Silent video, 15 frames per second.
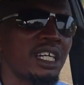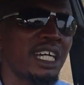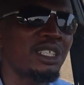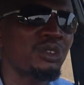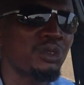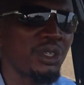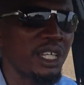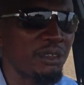
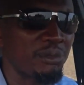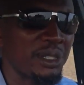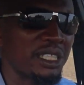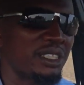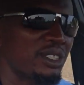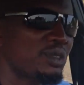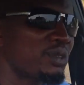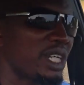as well. But
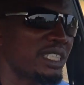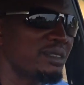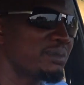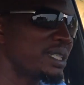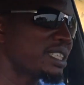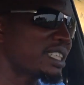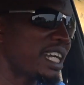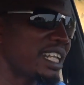this one is
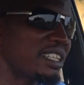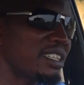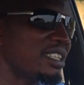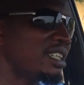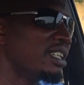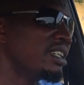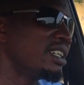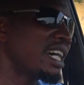basically,
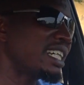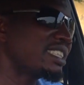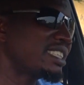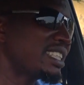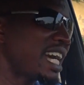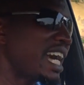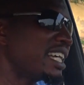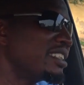
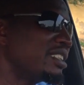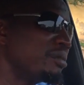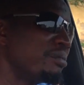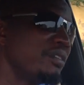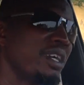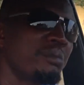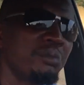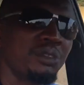aside the
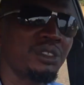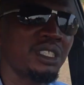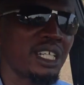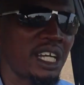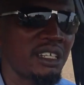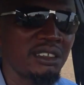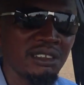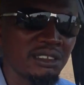brake
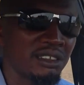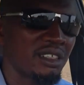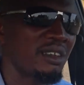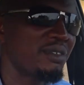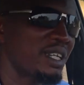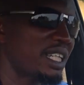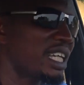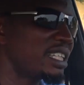booster,
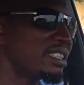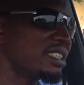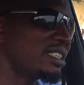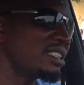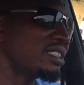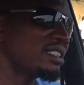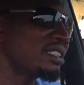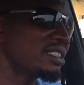every other
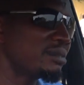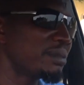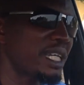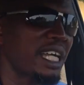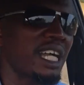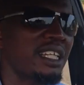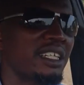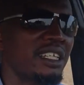thing is
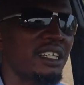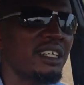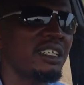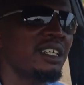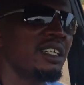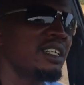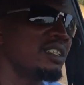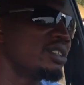mechanical.
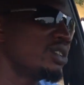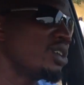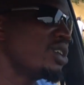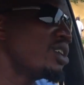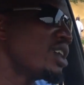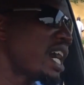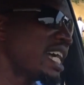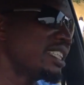
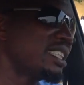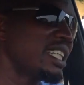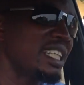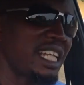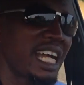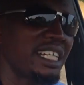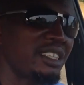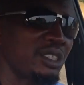So I still
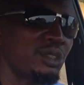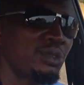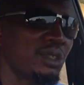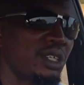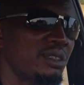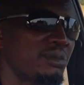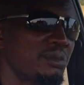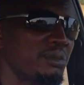like this
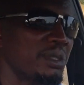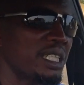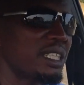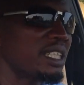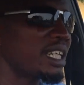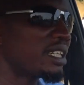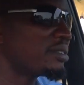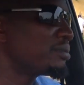one, but
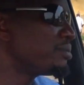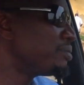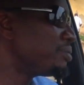then